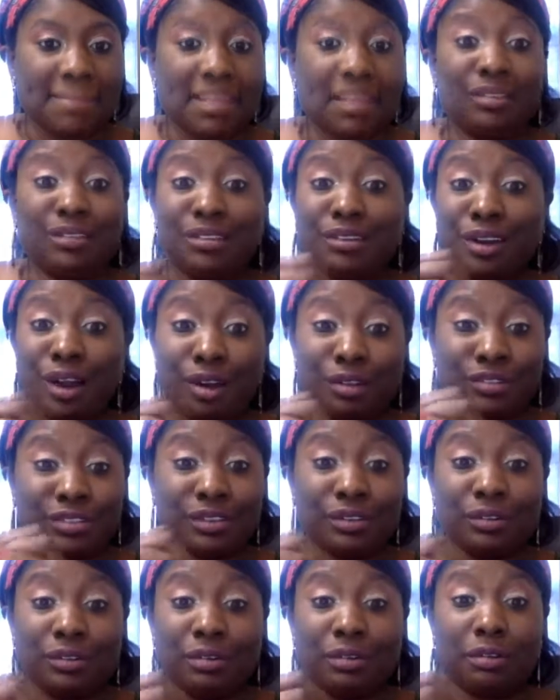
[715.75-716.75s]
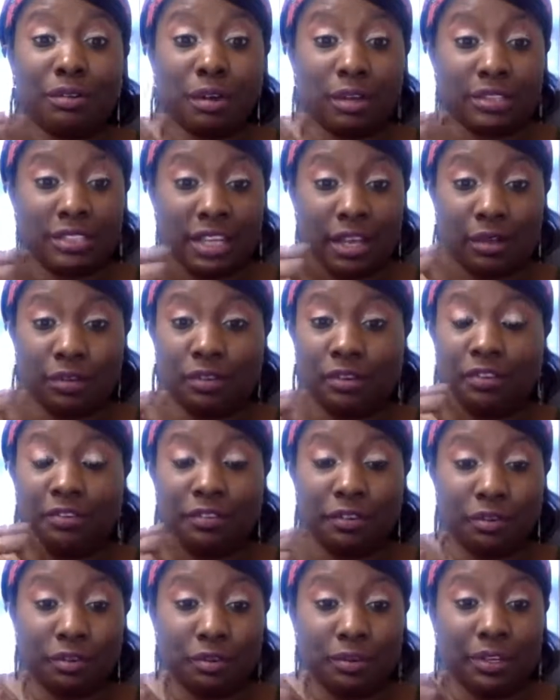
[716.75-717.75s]
It also will tell you if
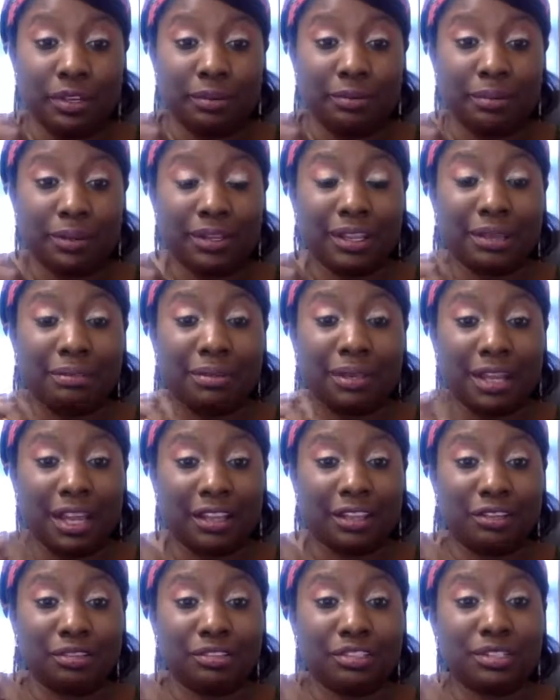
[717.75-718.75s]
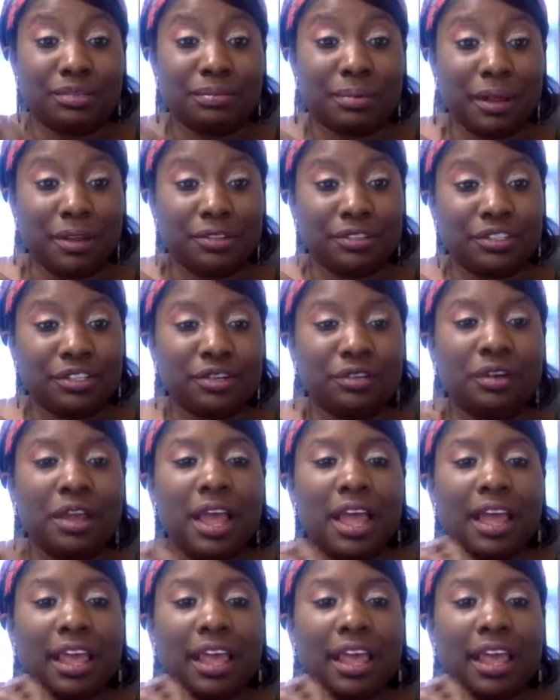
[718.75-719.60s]
you're doing your bookkeeping like you're supposed to.